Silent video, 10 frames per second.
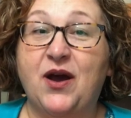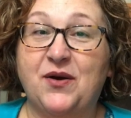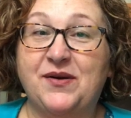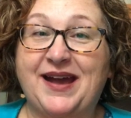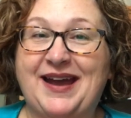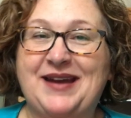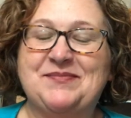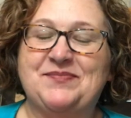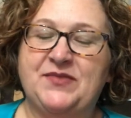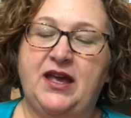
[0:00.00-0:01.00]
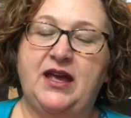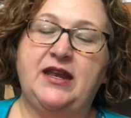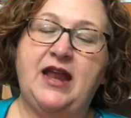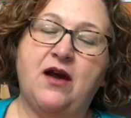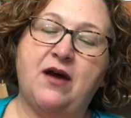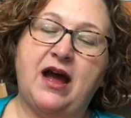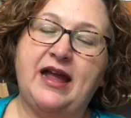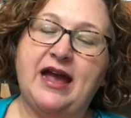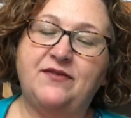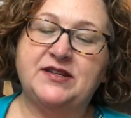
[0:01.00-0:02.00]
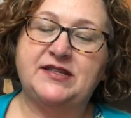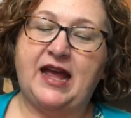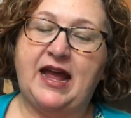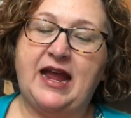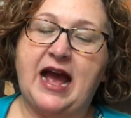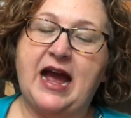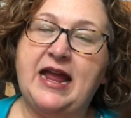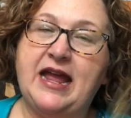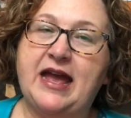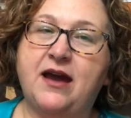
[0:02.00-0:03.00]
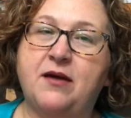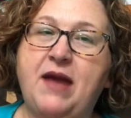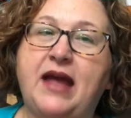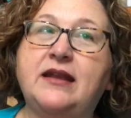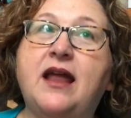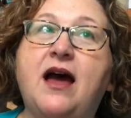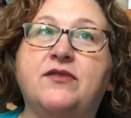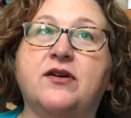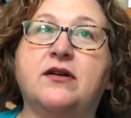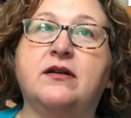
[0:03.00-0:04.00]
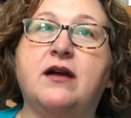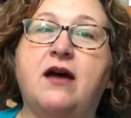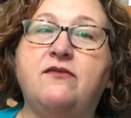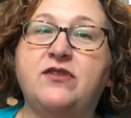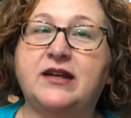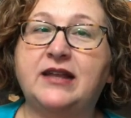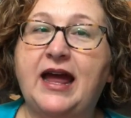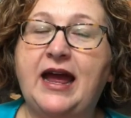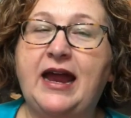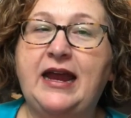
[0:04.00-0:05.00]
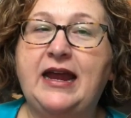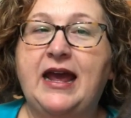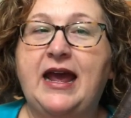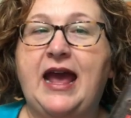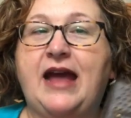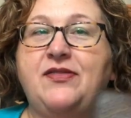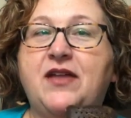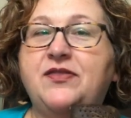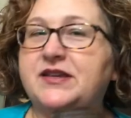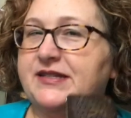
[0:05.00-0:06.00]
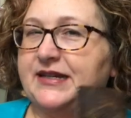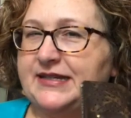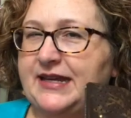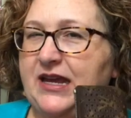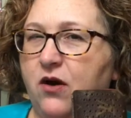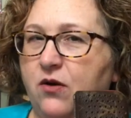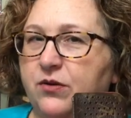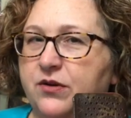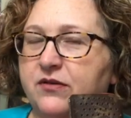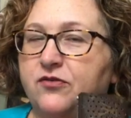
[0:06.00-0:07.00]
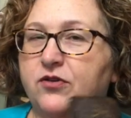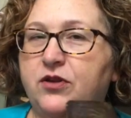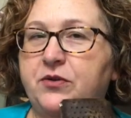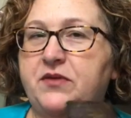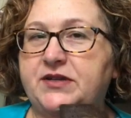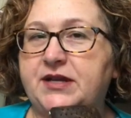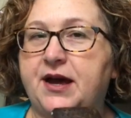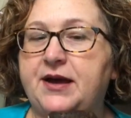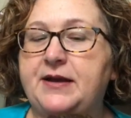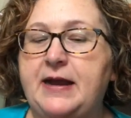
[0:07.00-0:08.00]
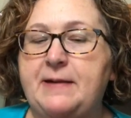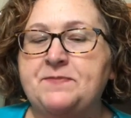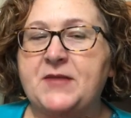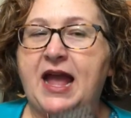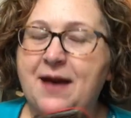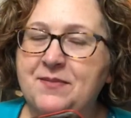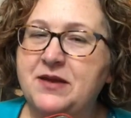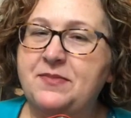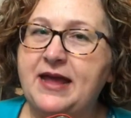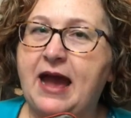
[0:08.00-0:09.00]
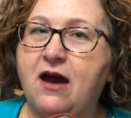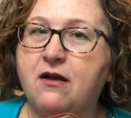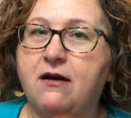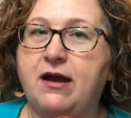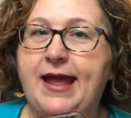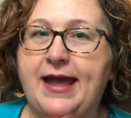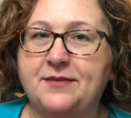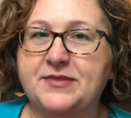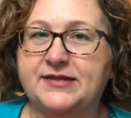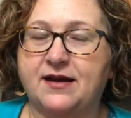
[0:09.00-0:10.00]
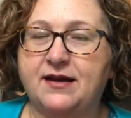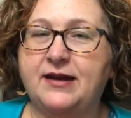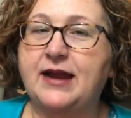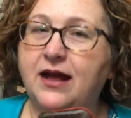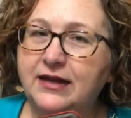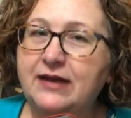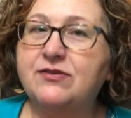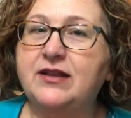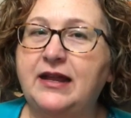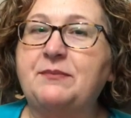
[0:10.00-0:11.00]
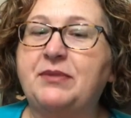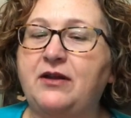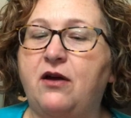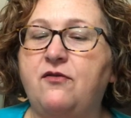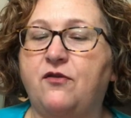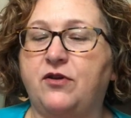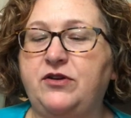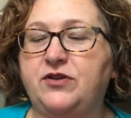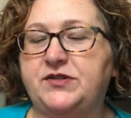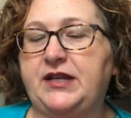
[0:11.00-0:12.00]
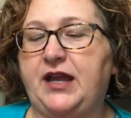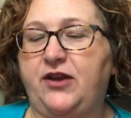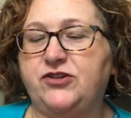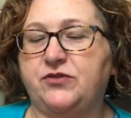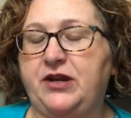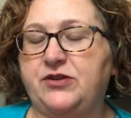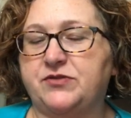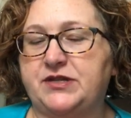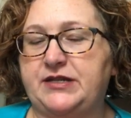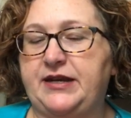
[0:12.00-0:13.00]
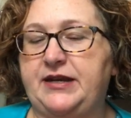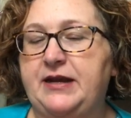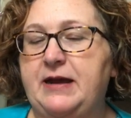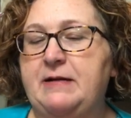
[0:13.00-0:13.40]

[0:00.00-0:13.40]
Okay. Now, I have to say, I am a lover of the clay and then the 6-key holder for Louis Vuitton. I happen to be out on Amazon, and I'll leave the link below for you just in case you're interested.